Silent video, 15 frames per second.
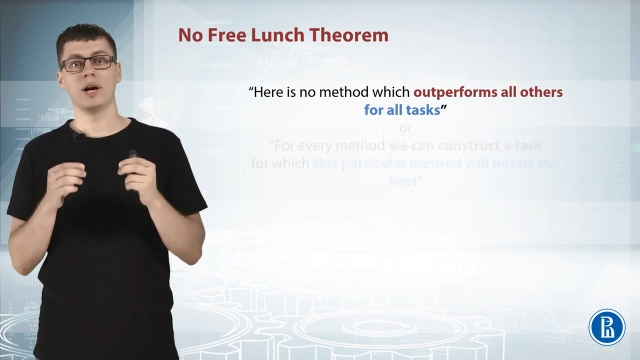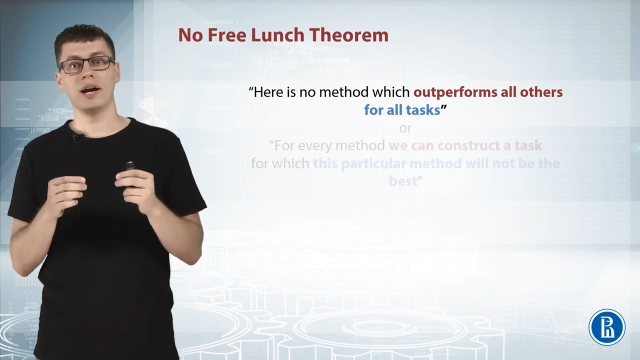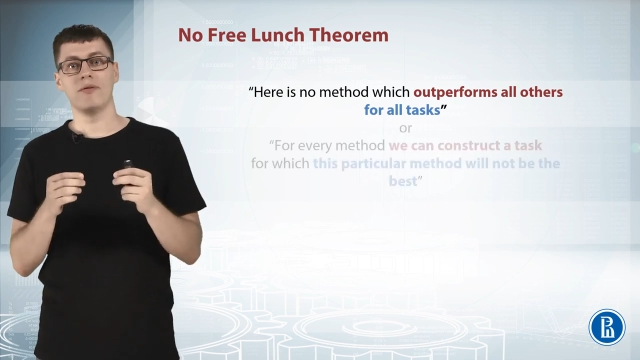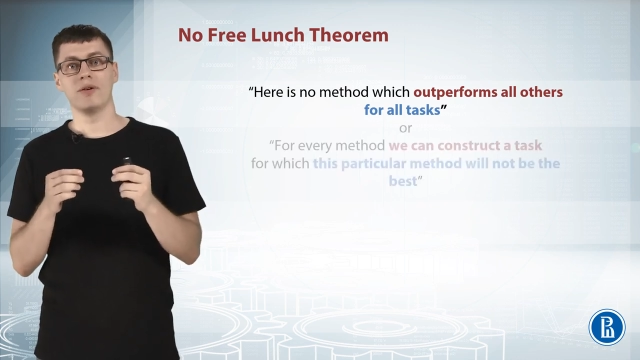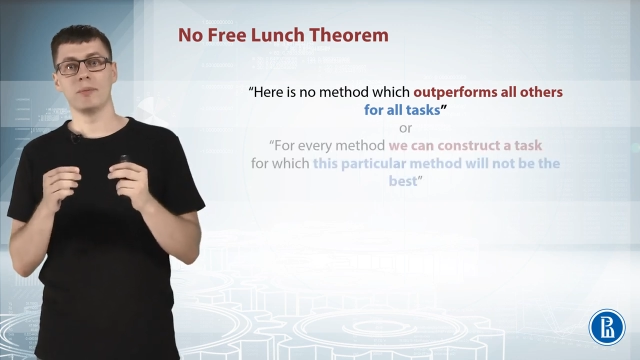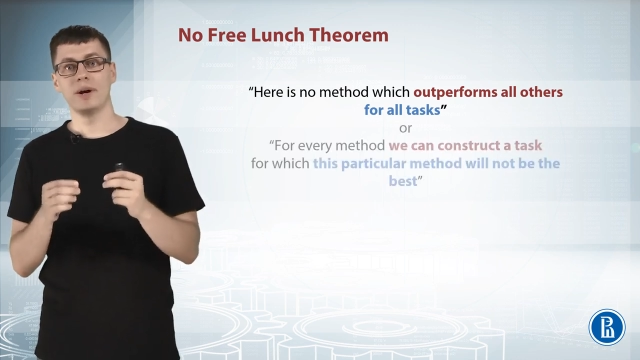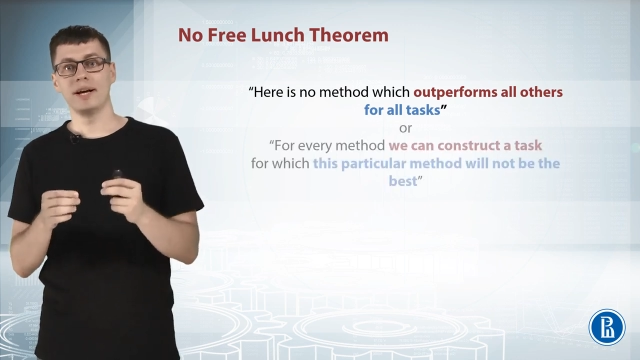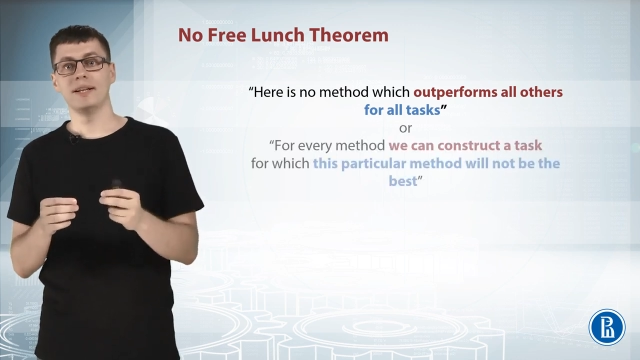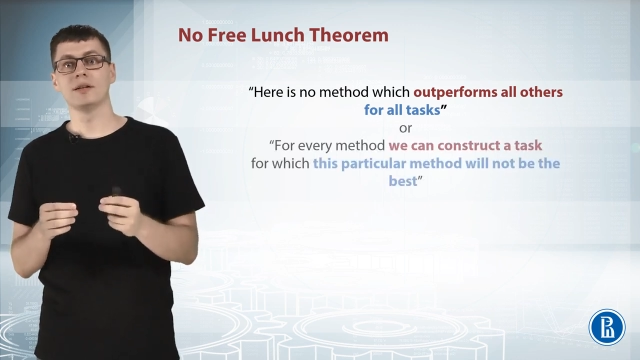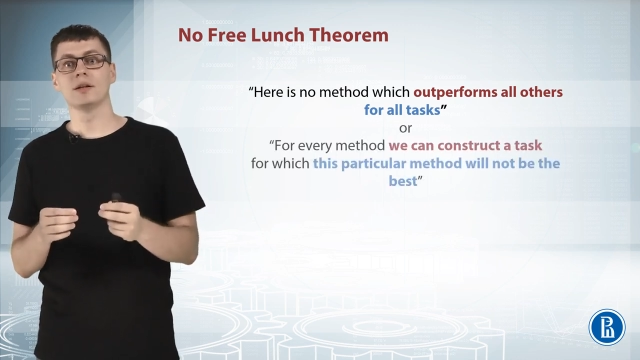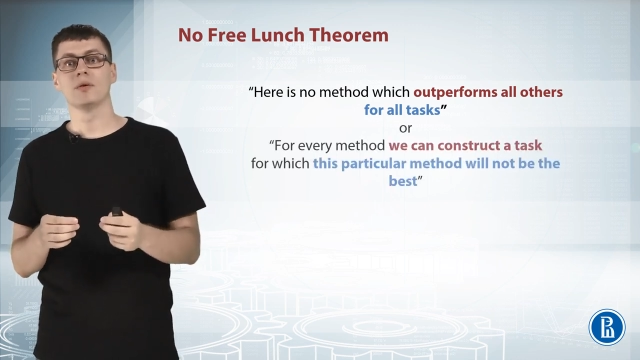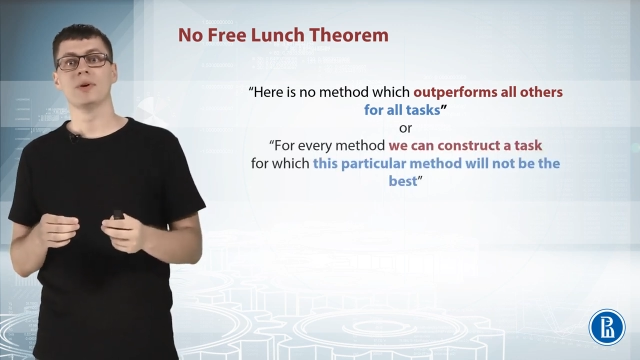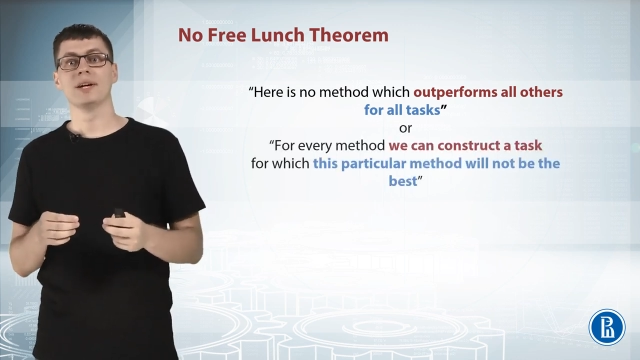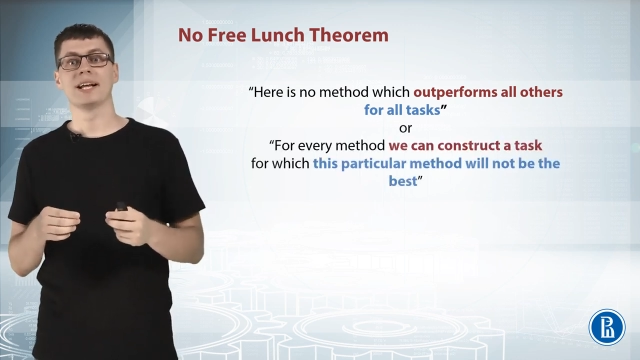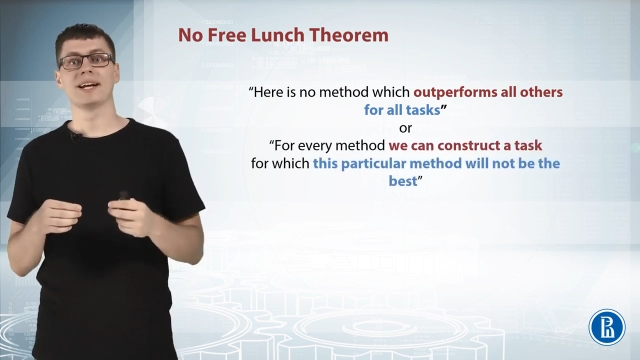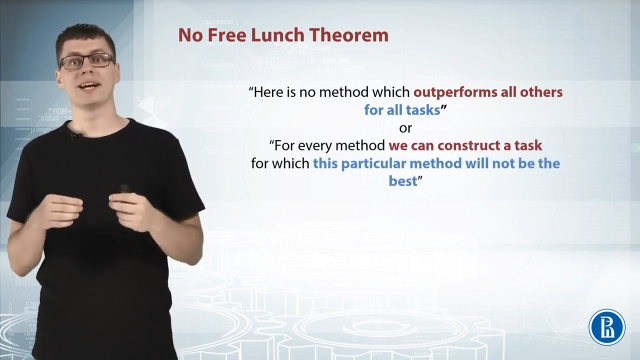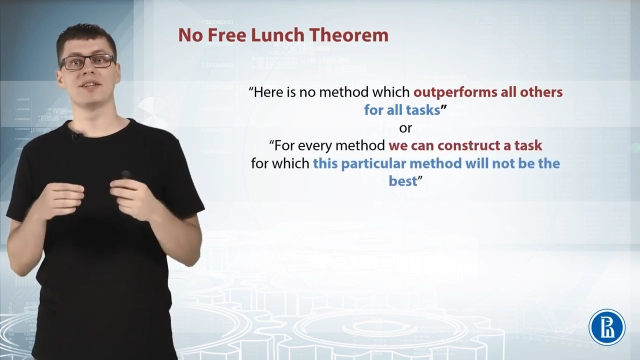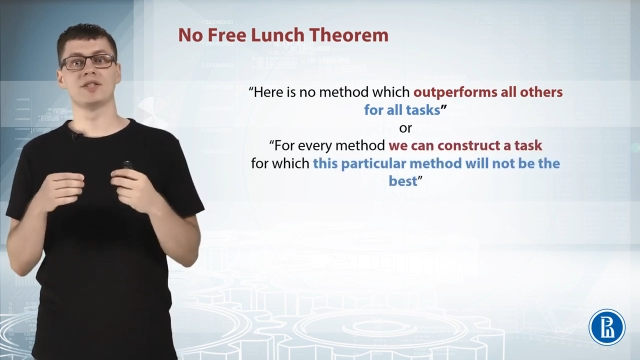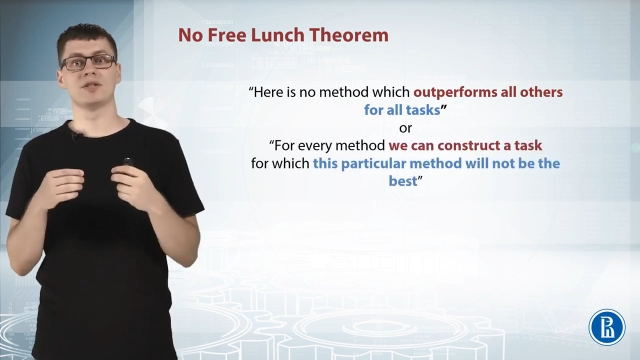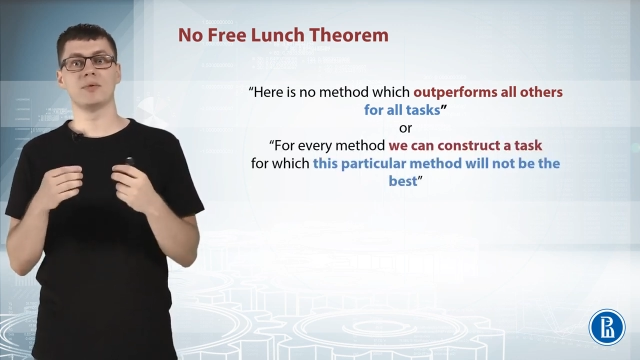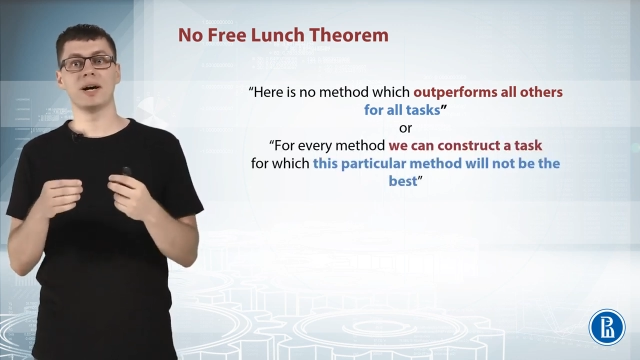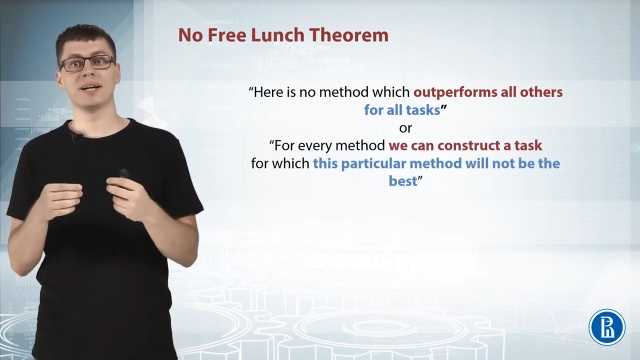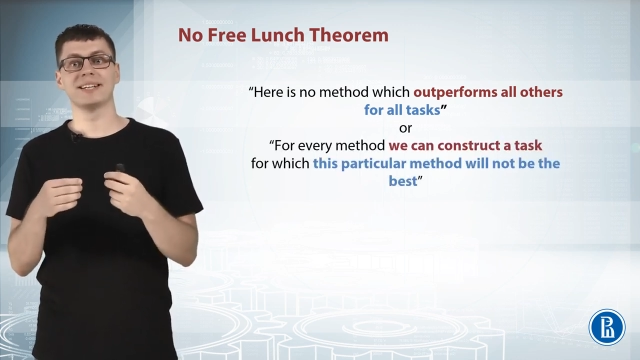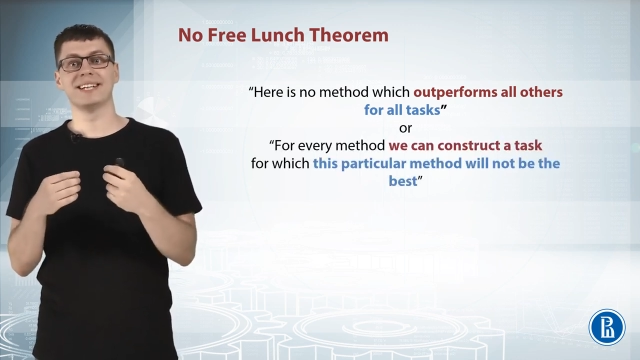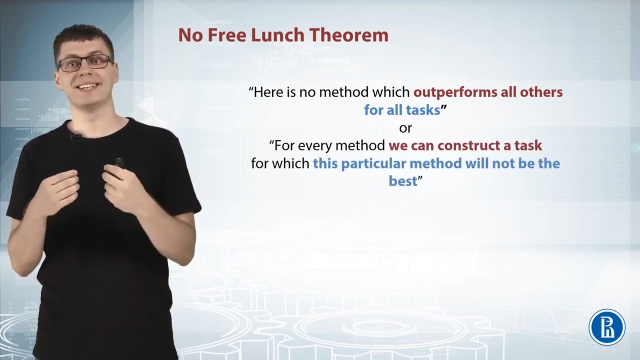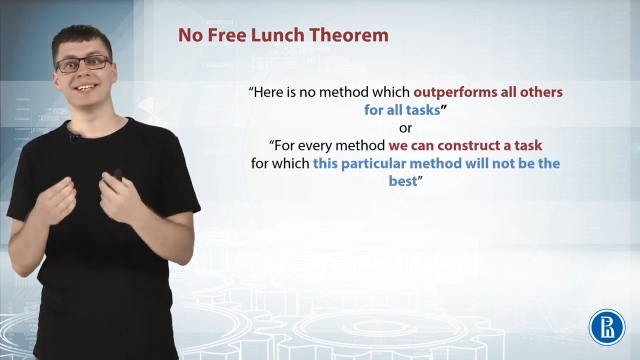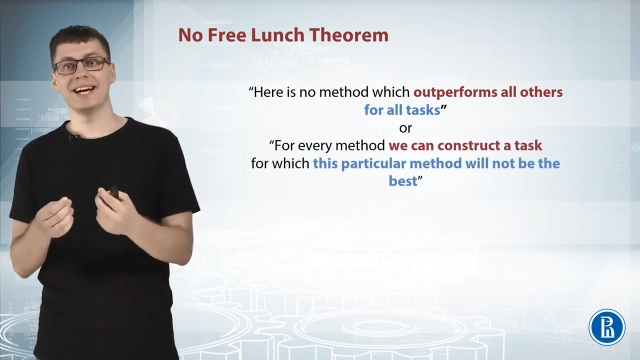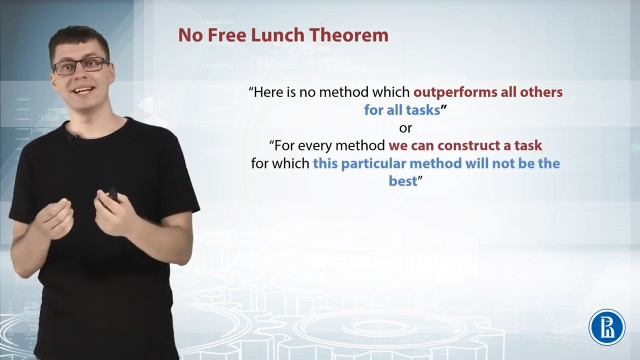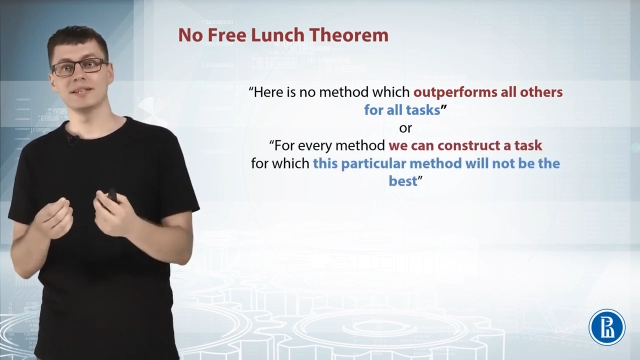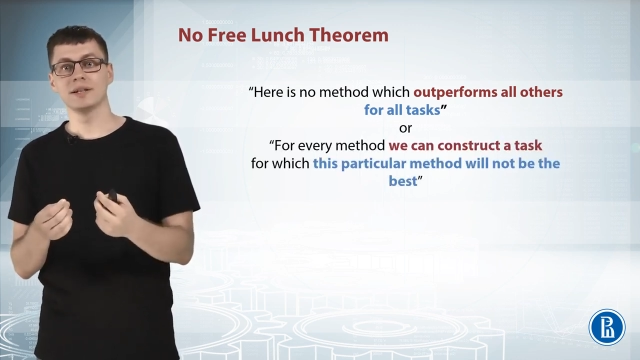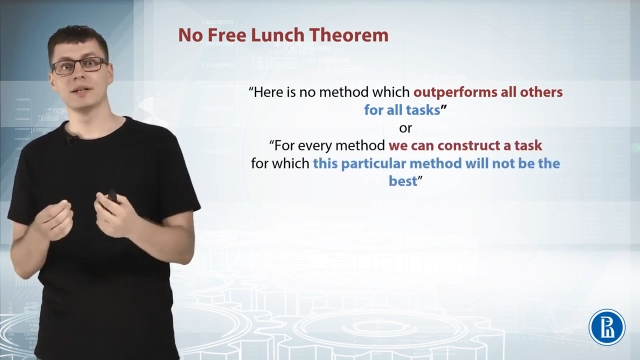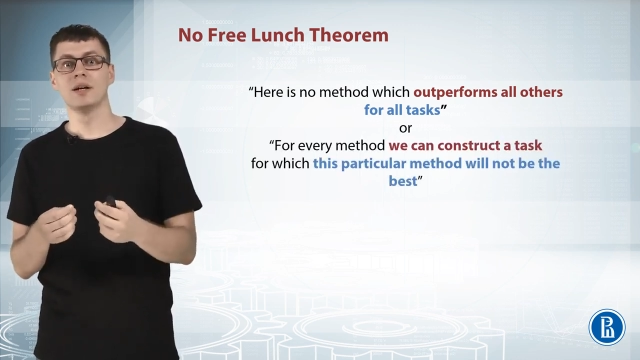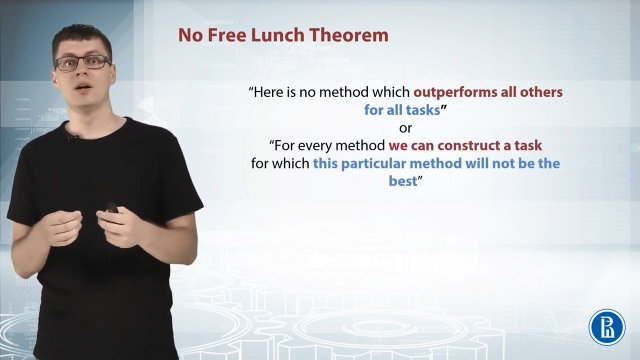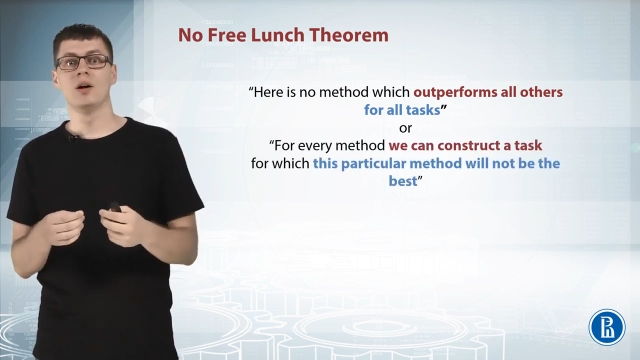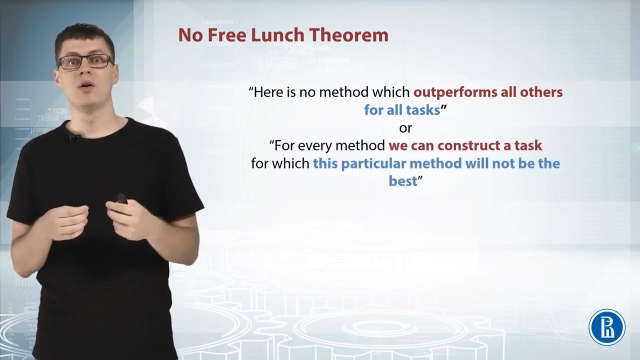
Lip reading: every method we can construct a task